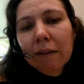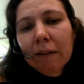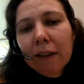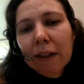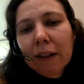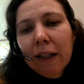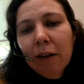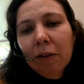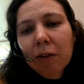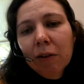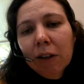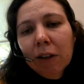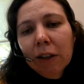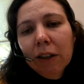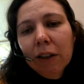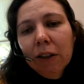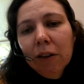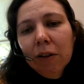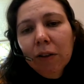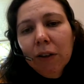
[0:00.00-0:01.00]
Well, I
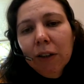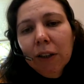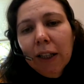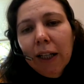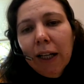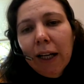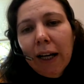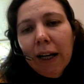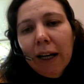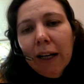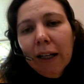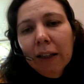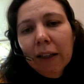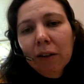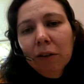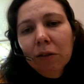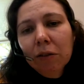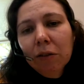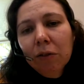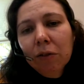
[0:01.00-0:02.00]
already used a. I
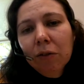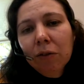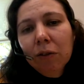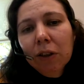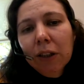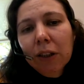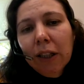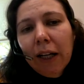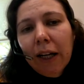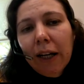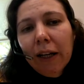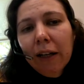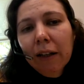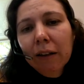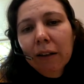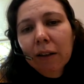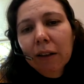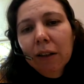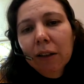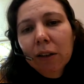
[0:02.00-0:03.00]
do not want
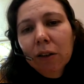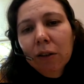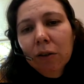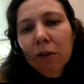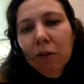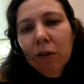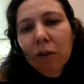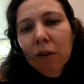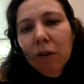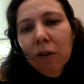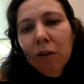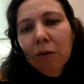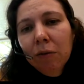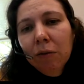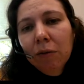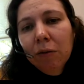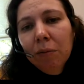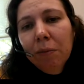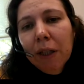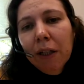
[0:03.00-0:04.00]
a. Let's do
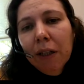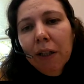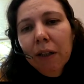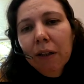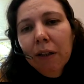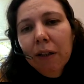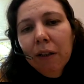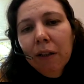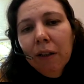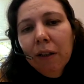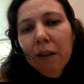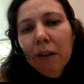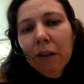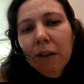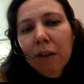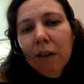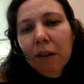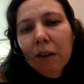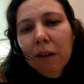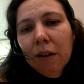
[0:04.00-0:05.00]
b
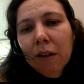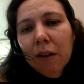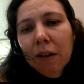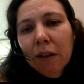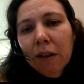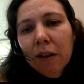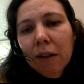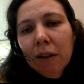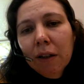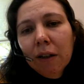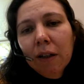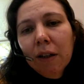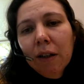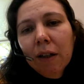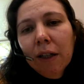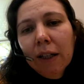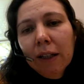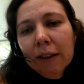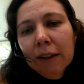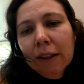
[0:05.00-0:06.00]

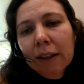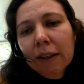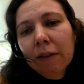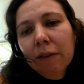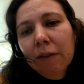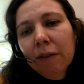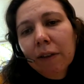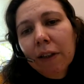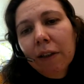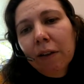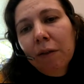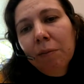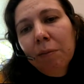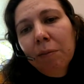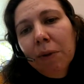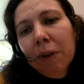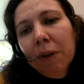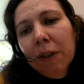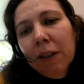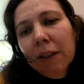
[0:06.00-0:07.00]
n squared
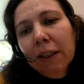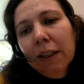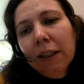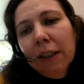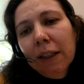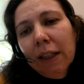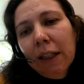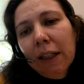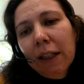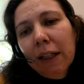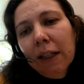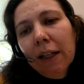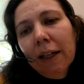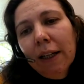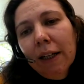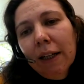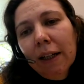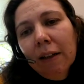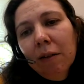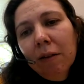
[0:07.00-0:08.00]
plus
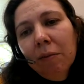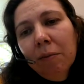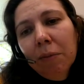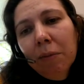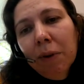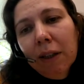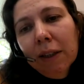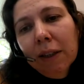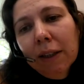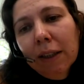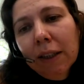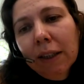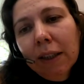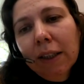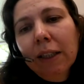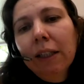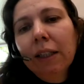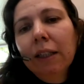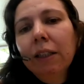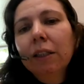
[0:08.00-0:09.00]
cn plus
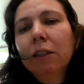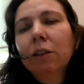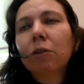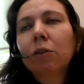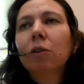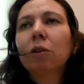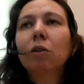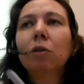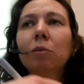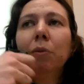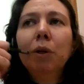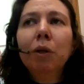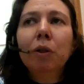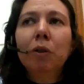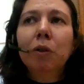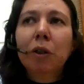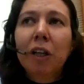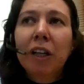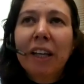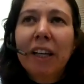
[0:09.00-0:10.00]
d is going to be
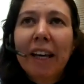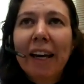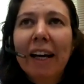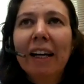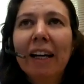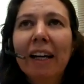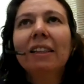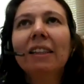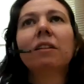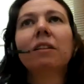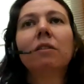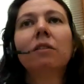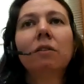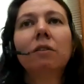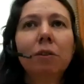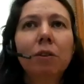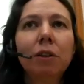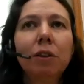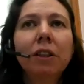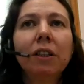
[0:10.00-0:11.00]
your guess
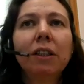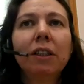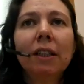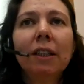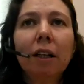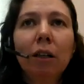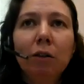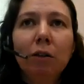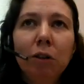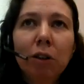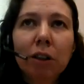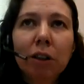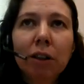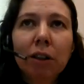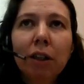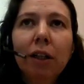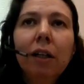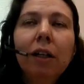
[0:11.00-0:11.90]
for the solution.